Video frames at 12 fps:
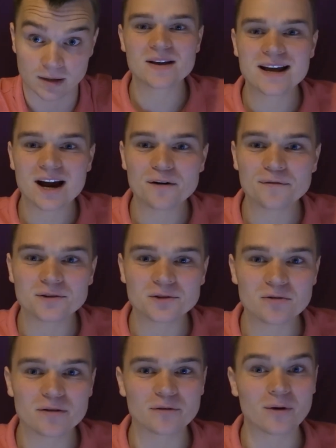Be careful
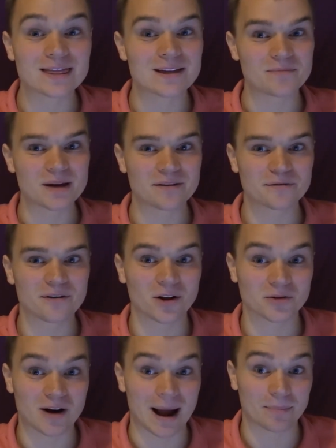to avoid the
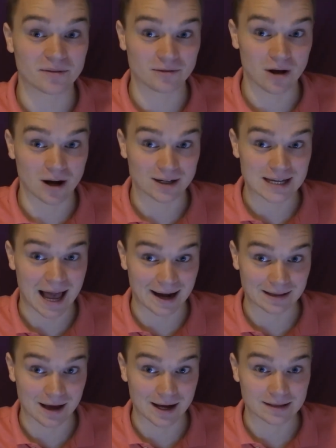pitfall trap of long
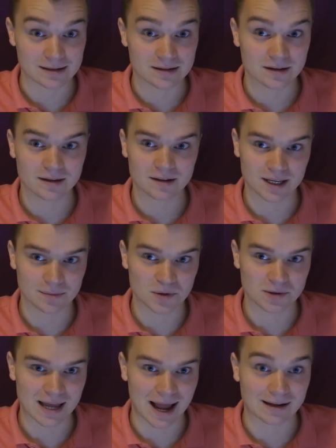taglines. Keep
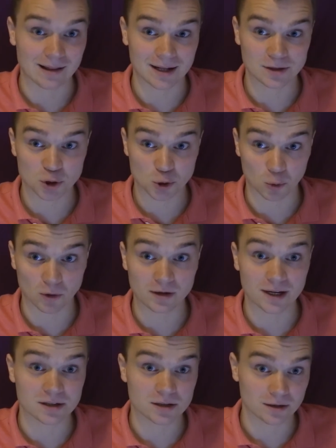your taglines short
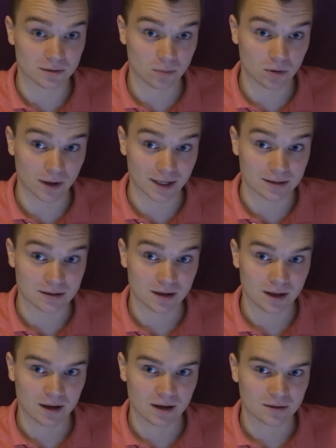and to the point.
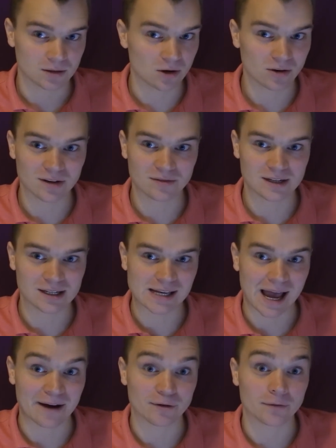You don't even need to
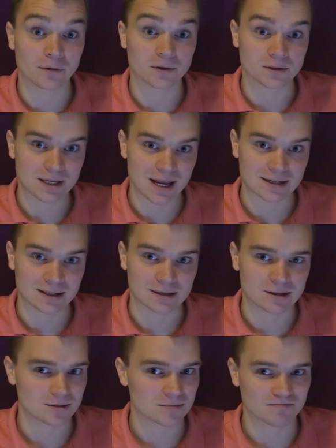have a full
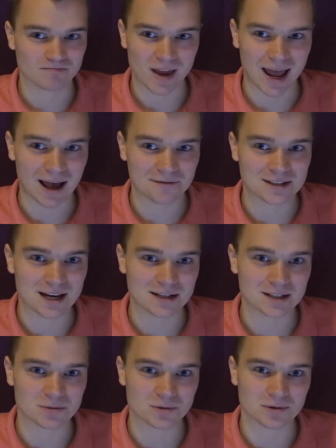sentence. A half
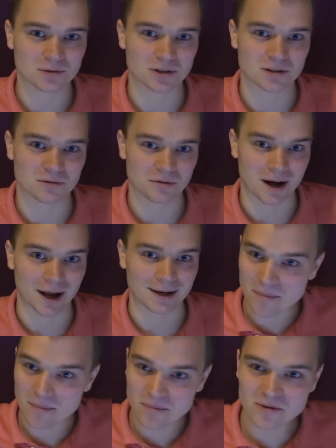sentence will do just fine.
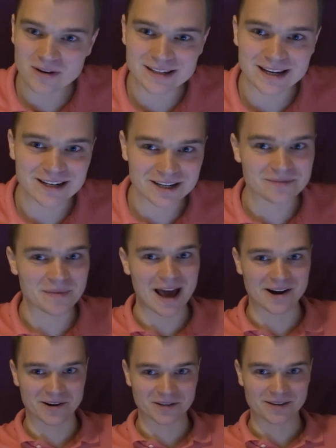Memorization
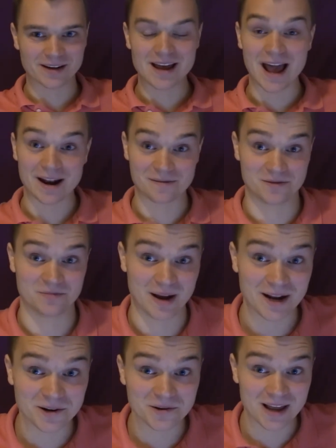matters, and if you
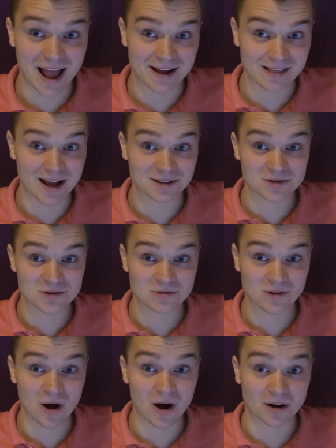make your taglines too
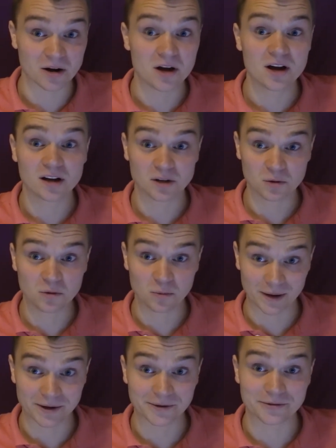long, you
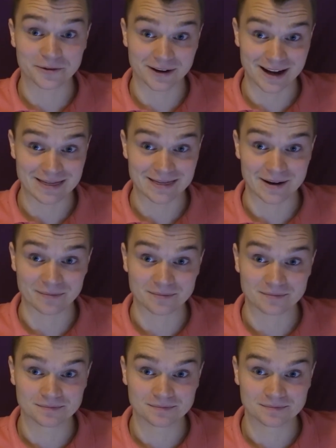will forget them.